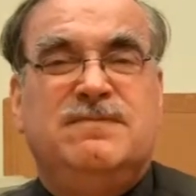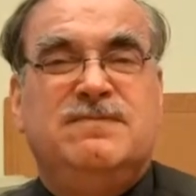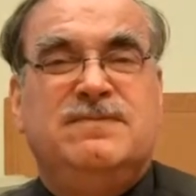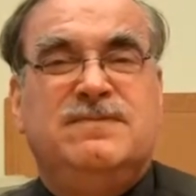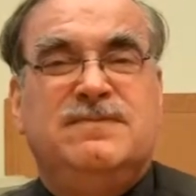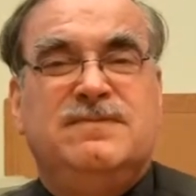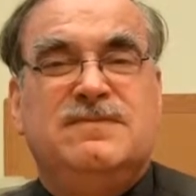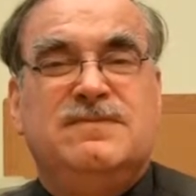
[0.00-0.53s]

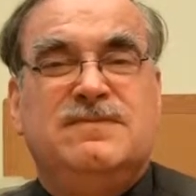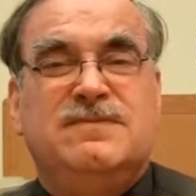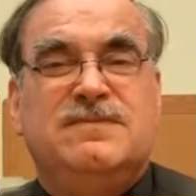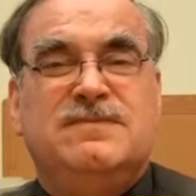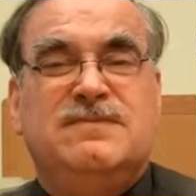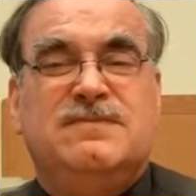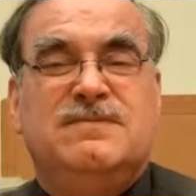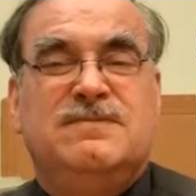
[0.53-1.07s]

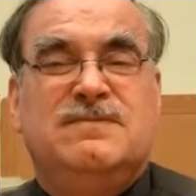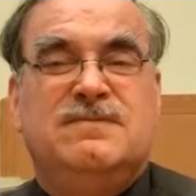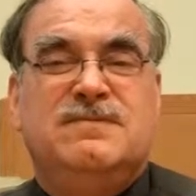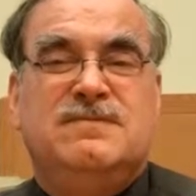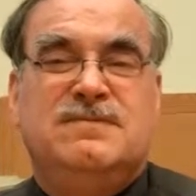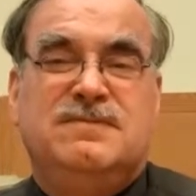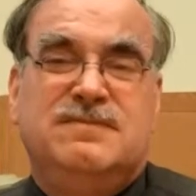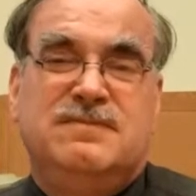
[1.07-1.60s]

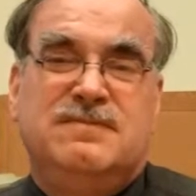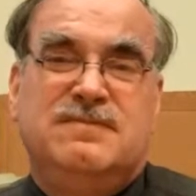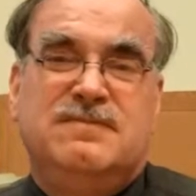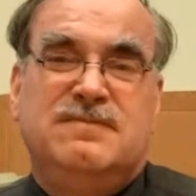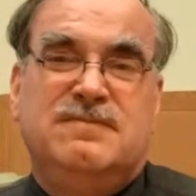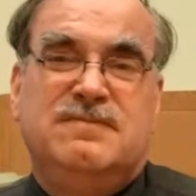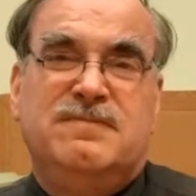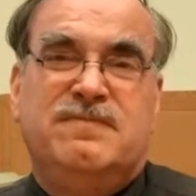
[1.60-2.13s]

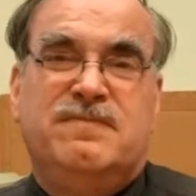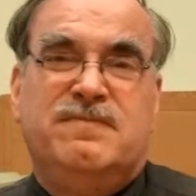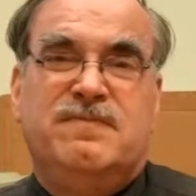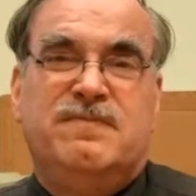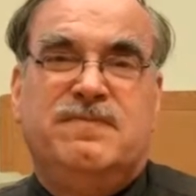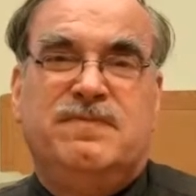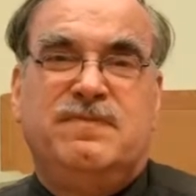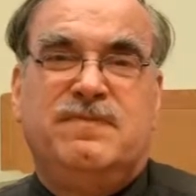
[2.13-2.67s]

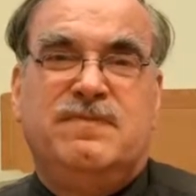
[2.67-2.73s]
(no one is talking)